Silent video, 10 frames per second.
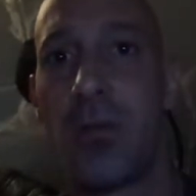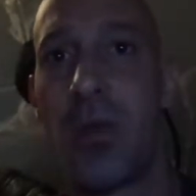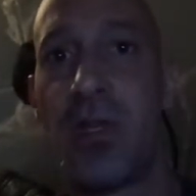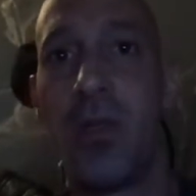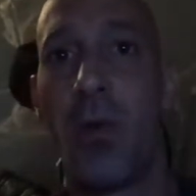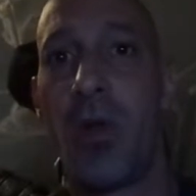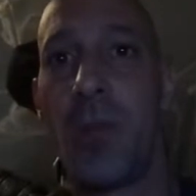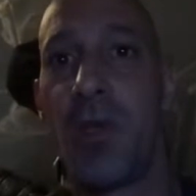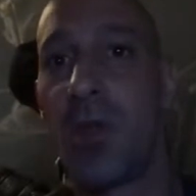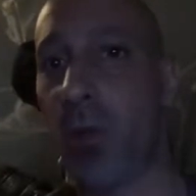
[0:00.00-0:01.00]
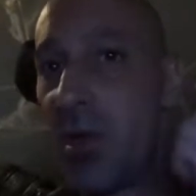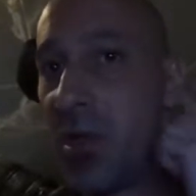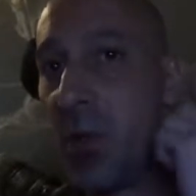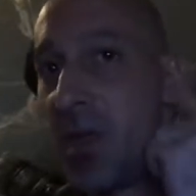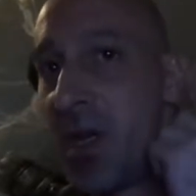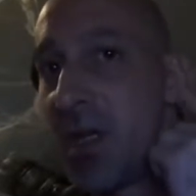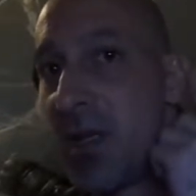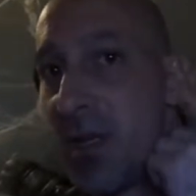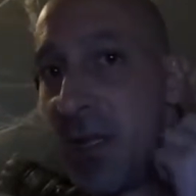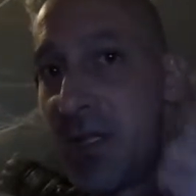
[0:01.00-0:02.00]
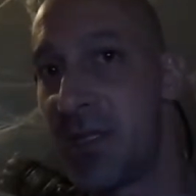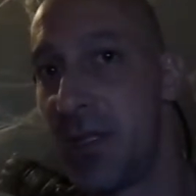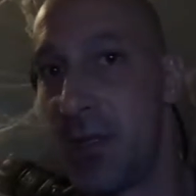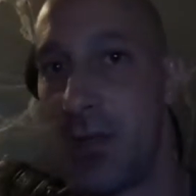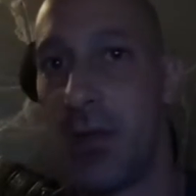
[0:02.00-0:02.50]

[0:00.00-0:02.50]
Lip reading: but he don't want to be the one doing any of the listening.